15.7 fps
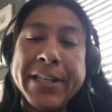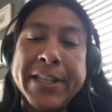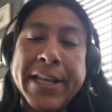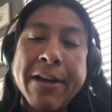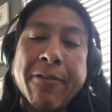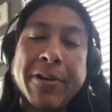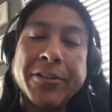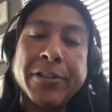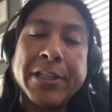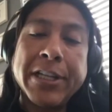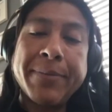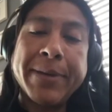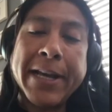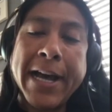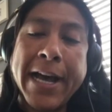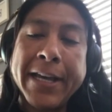I want to leave
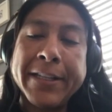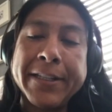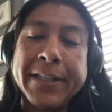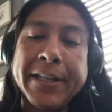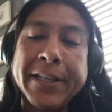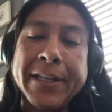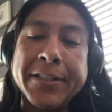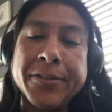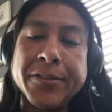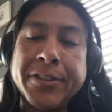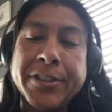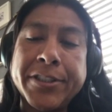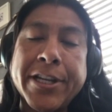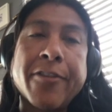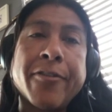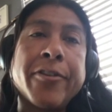behind is to
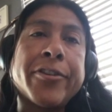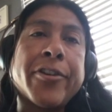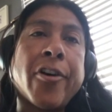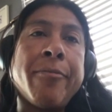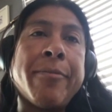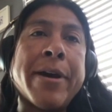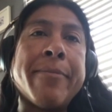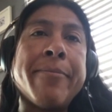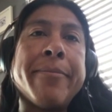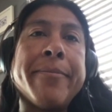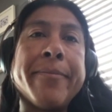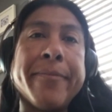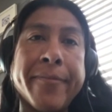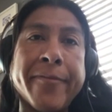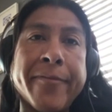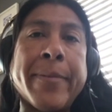share with all my
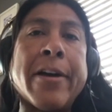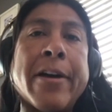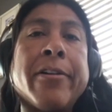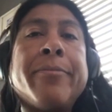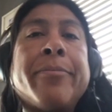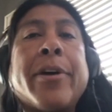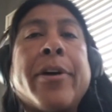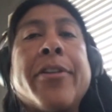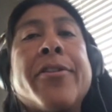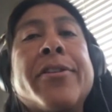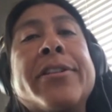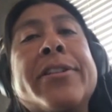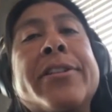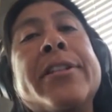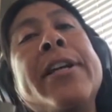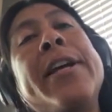male brothers
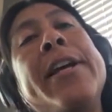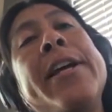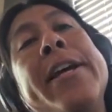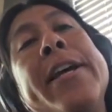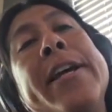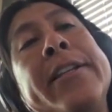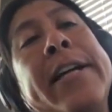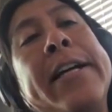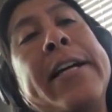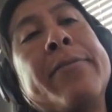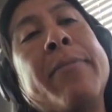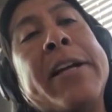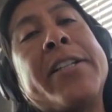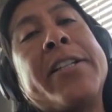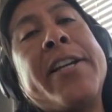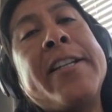that
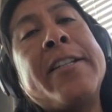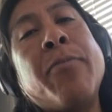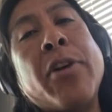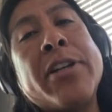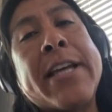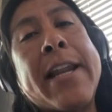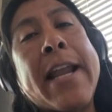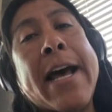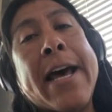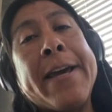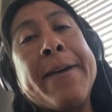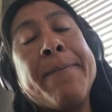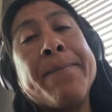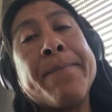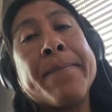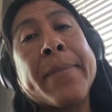machismo is a lie.
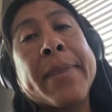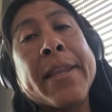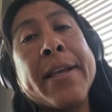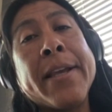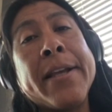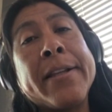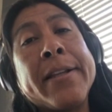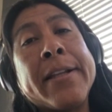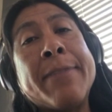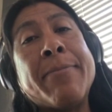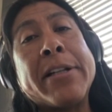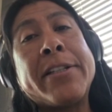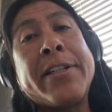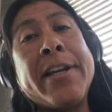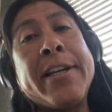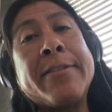That
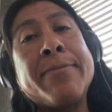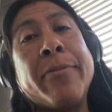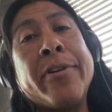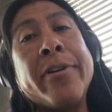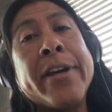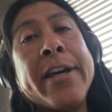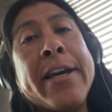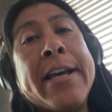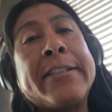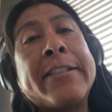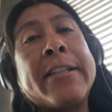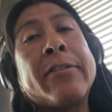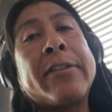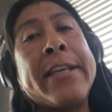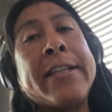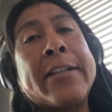machismo is the
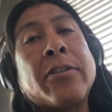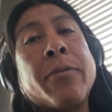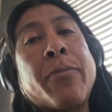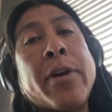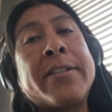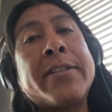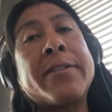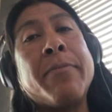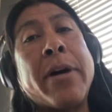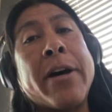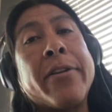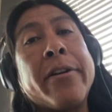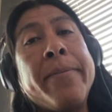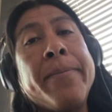thing that suppresses mother.